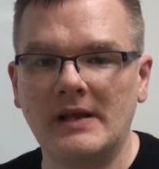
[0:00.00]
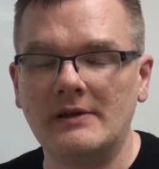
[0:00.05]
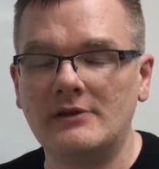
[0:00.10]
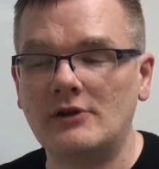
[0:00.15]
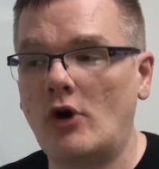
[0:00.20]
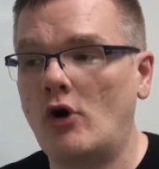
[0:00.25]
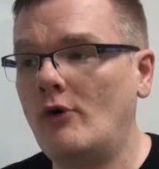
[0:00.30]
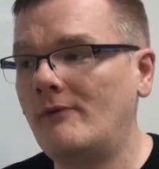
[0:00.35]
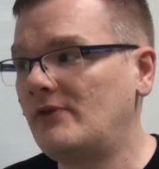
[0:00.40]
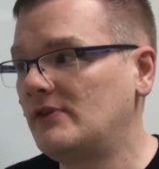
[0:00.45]

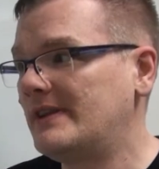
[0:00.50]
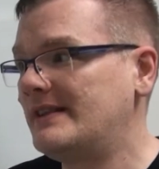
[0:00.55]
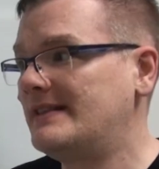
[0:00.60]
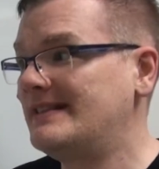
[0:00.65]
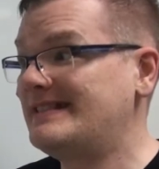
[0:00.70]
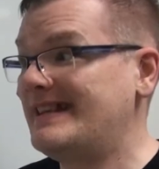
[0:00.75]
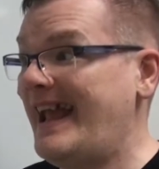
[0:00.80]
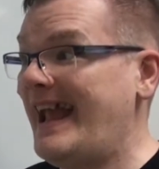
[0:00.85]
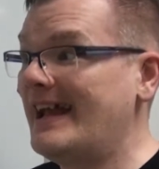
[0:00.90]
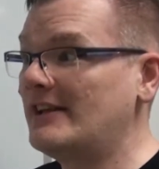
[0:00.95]
Now, hopefully
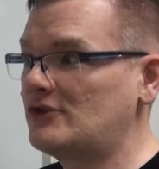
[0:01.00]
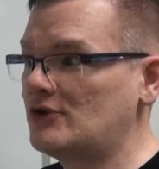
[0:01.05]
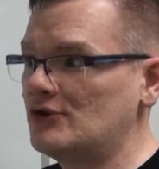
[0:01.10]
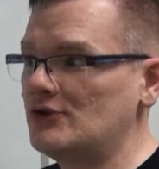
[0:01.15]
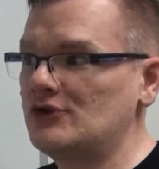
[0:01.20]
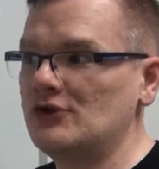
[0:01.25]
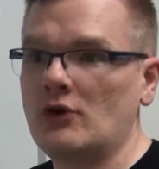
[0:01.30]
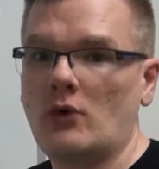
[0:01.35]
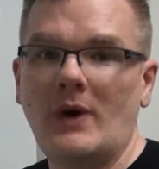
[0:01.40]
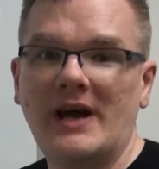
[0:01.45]
this
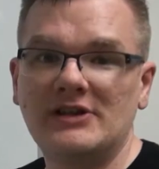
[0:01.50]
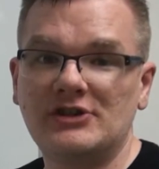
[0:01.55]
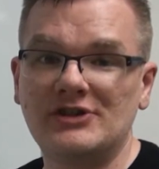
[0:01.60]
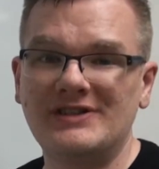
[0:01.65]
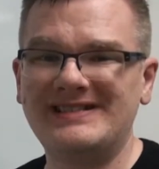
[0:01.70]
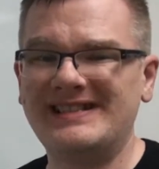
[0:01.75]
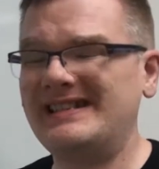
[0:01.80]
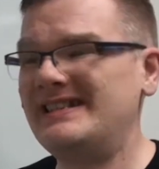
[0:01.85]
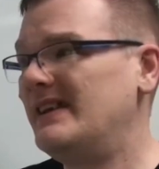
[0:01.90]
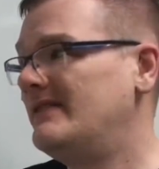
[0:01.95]
answers your
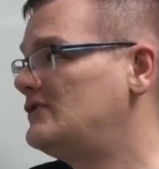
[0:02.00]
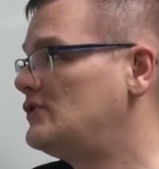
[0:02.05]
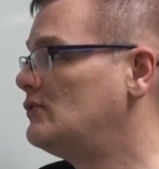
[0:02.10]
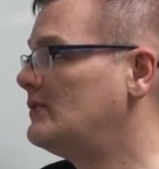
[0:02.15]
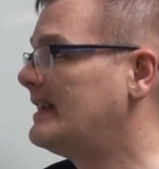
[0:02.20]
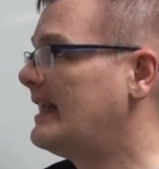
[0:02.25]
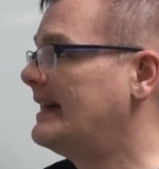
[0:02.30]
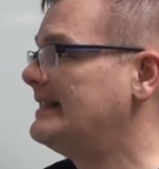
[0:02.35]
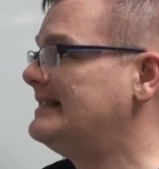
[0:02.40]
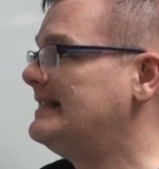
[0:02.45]
questions and gives
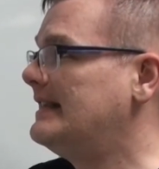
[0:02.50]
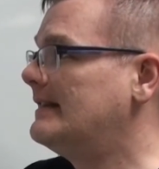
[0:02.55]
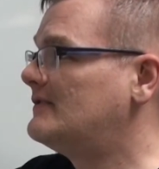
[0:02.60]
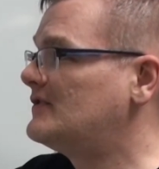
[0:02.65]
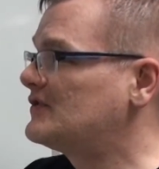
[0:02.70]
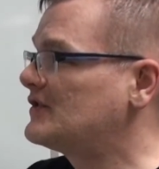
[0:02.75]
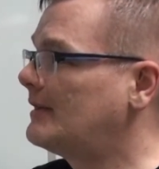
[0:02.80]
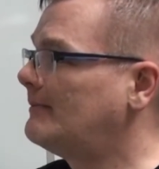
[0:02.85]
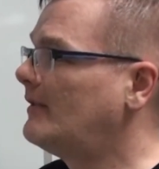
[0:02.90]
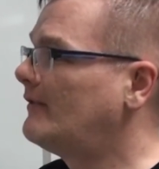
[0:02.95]
you an idea of
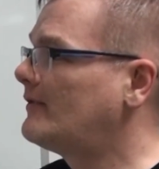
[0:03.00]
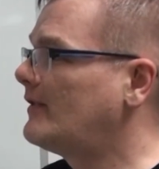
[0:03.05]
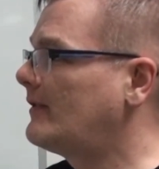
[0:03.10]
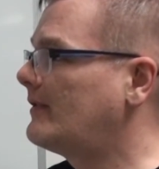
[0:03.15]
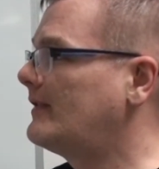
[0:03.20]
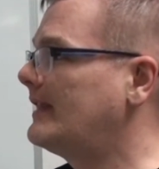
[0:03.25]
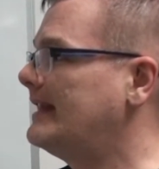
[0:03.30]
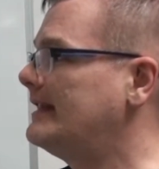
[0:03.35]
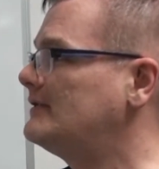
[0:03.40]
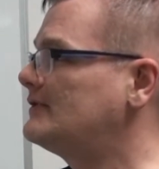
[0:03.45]
some of the
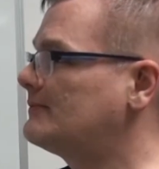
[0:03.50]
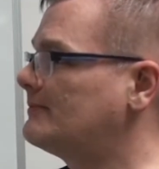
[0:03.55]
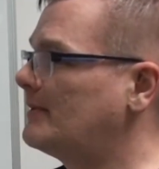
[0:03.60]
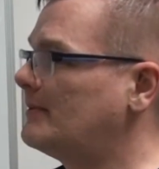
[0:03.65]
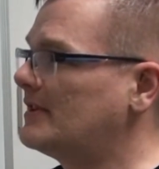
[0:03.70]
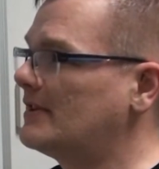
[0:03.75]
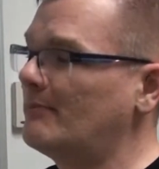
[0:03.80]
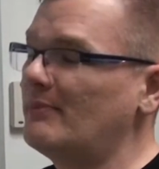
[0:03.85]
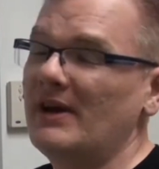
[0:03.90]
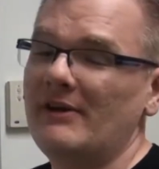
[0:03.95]
things,
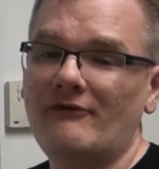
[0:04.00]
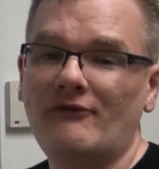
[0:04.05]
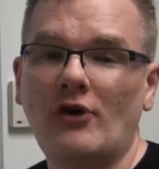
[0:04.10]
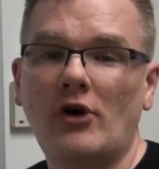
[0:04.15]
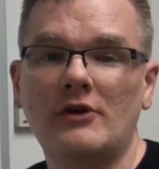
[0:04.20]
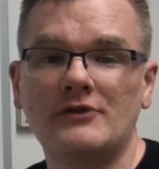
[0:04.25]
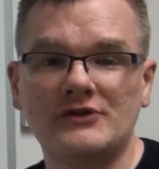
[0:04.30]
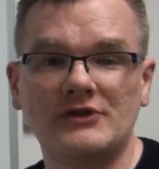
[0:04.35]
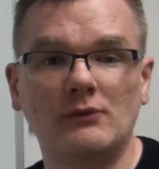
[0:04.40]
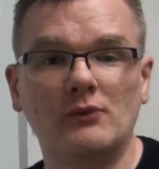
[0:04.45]
maybe the
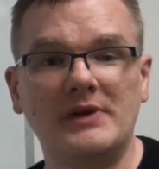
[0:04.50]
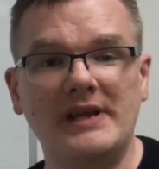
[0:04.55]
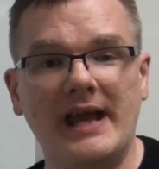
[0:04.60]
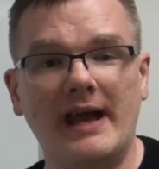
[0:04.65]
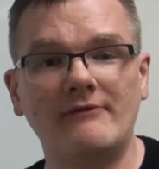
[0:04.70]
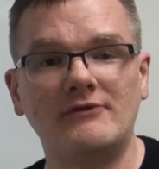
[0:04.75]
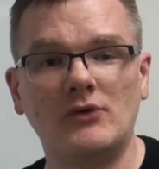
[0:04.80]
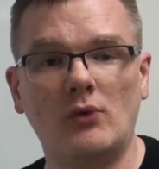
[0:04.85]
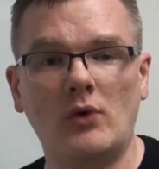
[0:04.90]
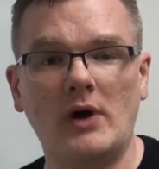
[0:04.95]
pitfalls that we
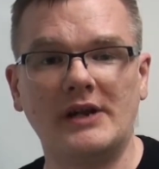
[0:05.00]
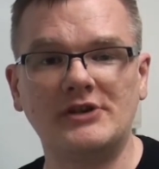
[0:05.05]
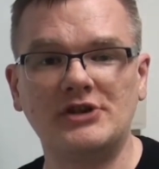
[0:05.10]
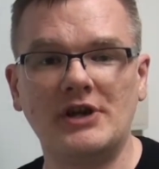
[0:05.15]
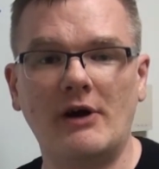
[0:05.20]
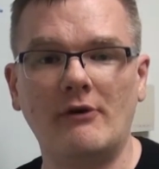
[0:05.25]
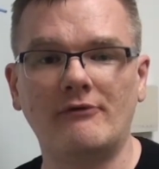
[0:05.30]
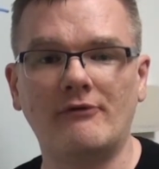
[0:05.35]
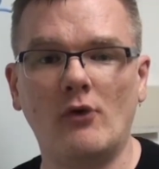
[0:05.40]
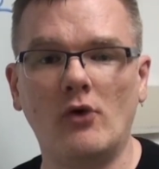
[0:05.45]
have to watch
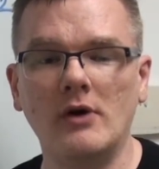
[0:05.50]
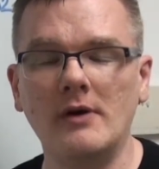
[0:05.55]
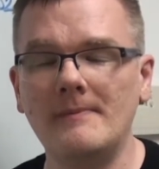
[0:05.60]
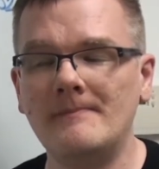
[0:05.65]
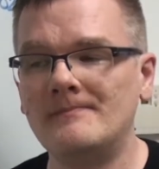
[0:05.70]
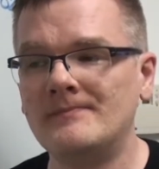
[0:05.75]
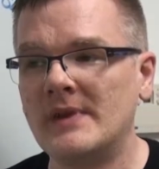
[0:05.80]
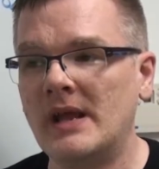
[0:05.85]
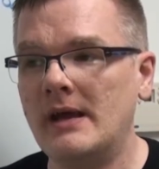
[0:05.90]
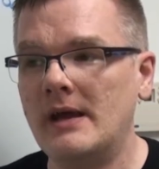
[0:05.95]
out for.
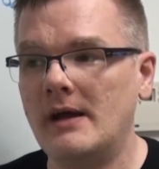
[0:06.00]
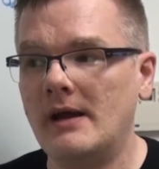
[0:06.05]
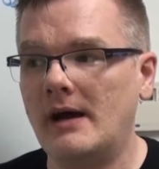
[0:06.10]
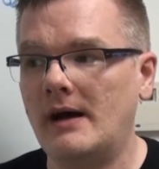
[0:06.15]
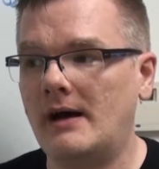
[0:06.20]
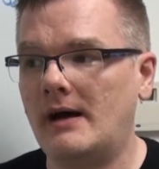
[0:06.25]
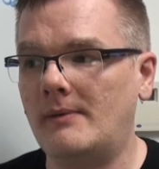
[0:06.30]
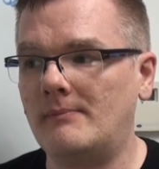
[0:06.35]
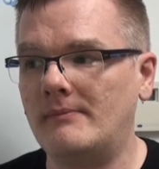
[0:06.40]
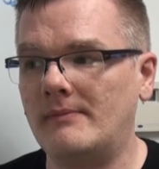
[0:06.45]

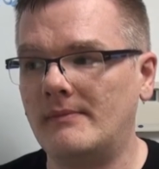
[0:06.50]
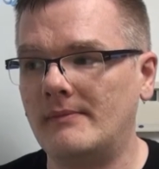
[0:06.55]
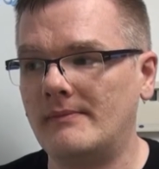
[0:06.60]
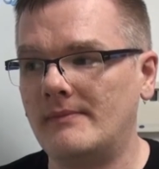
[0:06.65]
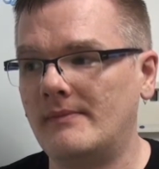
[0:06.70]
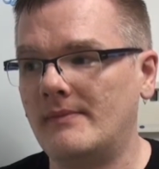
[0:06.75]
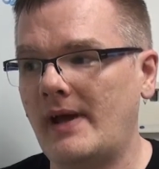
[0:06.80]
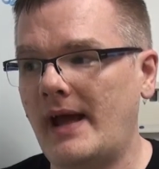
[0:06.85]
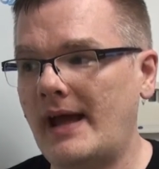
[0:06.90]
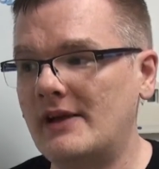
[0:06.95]
Um,
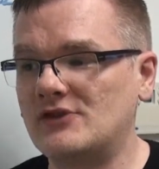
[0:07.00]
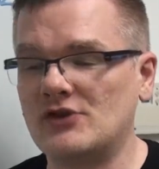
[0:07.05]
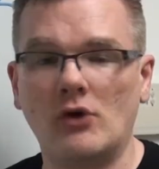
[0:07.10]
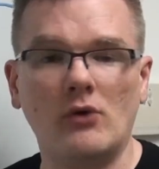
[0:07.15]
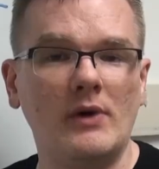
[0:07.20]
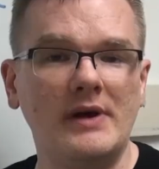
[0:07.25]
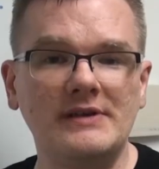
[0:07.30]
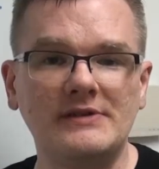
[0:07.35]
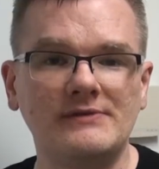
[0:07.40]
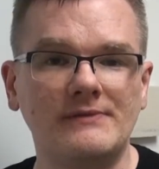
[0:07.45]
as
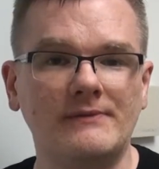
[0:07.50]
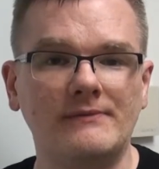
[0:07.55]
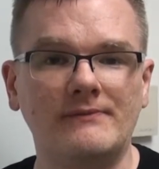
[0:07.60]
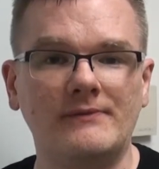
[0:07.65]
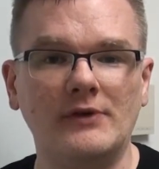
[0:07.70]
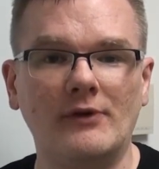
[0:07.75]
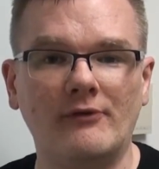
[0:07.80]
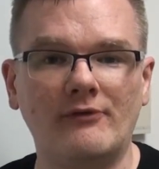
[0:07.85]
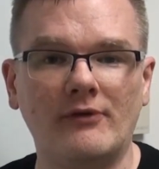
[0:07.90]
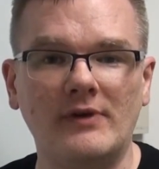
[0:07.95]
always,
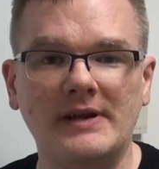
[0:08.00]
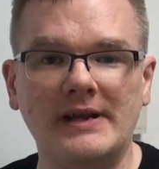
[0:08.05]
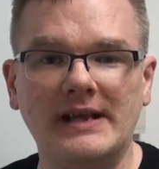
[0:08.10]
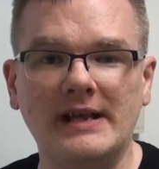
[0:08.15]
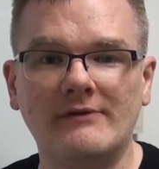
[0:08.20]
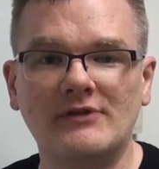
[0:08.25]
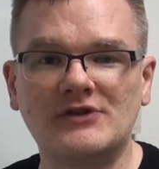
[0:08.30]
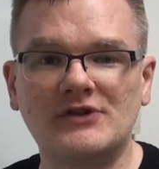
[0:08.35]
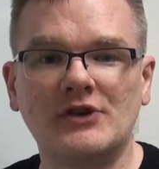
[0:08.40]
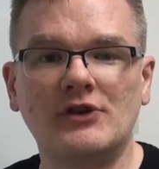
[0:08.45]
feel free to
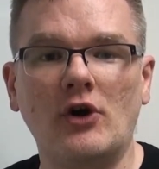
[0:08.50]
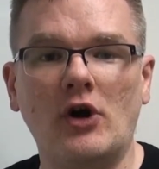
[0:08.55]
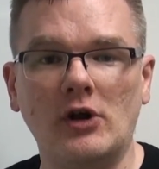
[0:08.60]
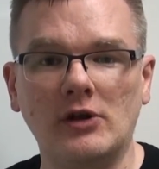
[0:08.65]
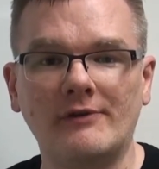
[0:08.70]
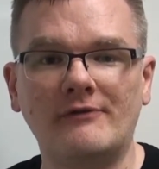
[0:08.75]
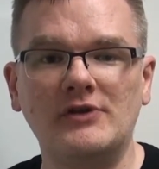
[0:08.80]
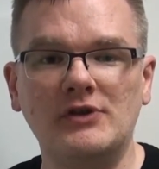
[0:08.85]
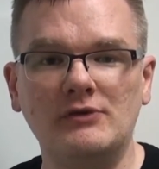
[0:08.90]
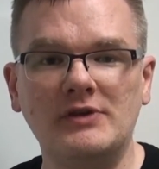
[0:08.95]
give us a
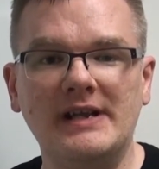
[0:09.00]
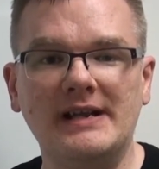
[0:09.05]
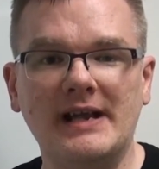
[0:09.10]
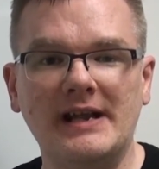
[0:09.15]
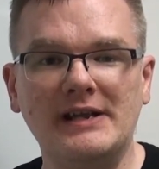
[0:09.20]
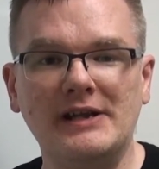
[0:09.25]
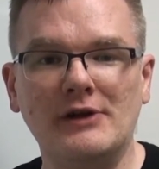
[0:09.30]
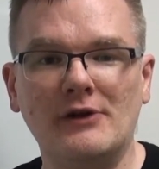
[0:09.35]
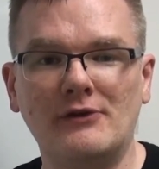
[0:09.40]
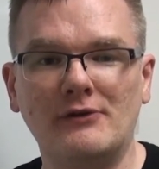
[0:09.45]
call if you need
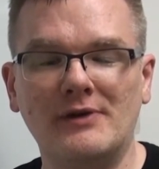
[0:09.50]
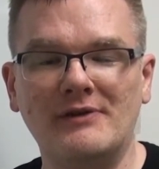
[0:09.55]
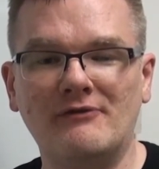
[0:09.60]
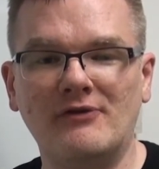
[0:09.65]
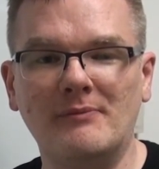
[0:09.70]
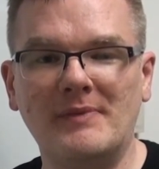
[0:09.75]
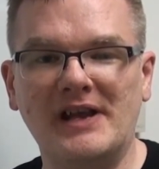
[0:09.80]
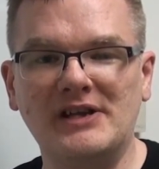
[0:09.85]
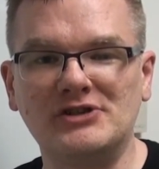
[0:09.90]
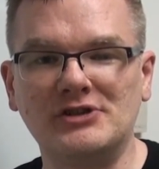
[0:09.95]
any other
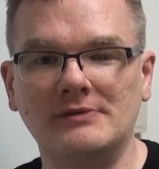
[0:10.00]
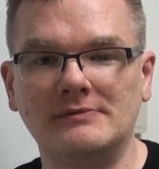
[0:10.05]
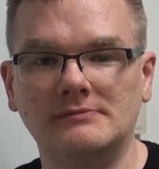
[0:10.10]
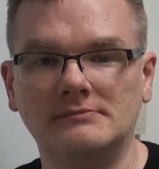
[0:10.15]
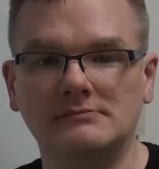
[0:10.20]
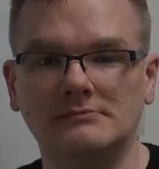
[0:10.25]
information.